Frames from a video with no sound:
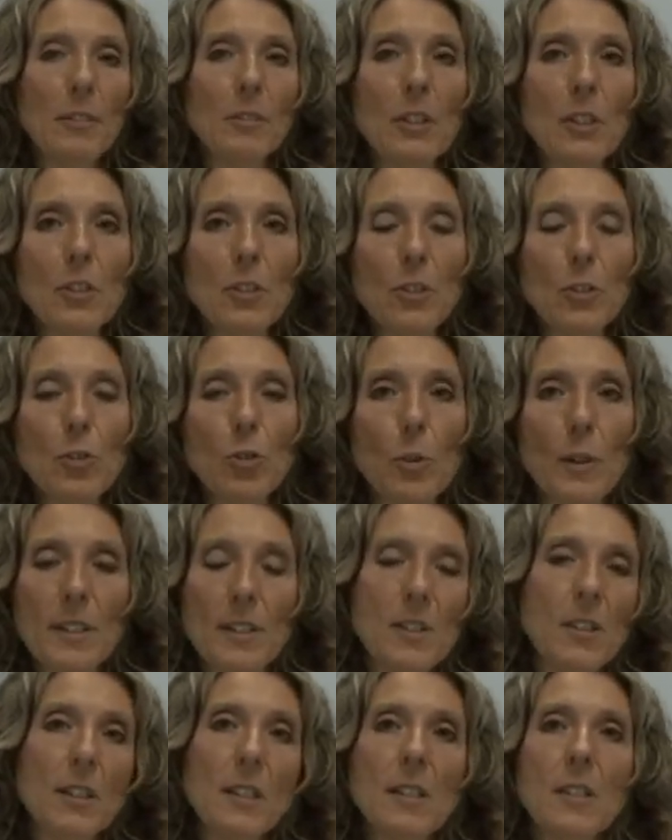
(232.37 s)
of a new
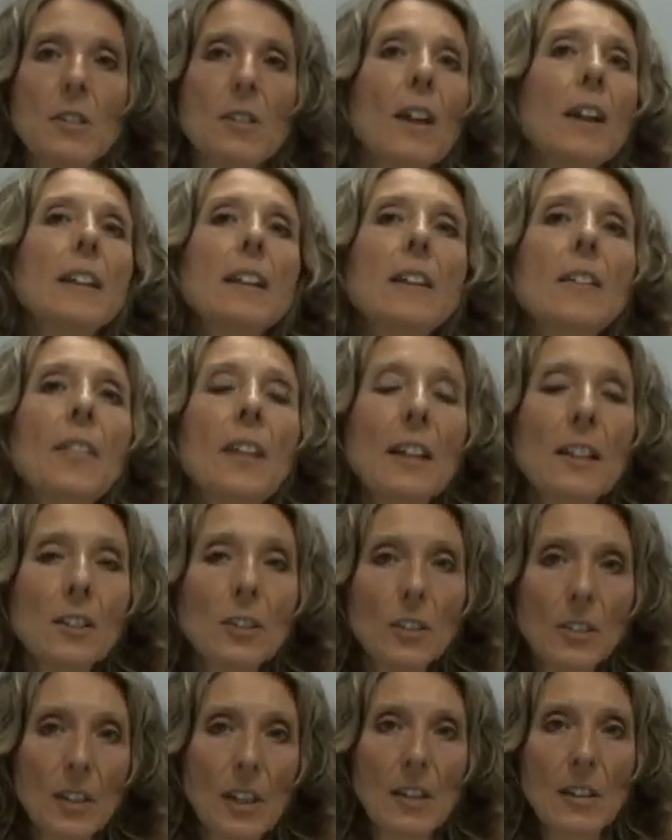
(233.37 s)
twist to this study in that
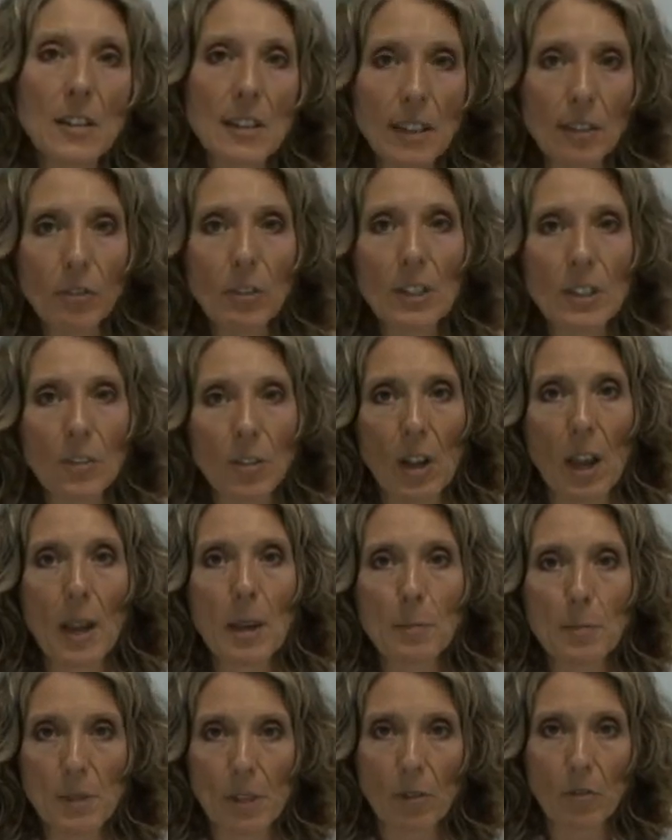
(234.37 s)
it looked at different types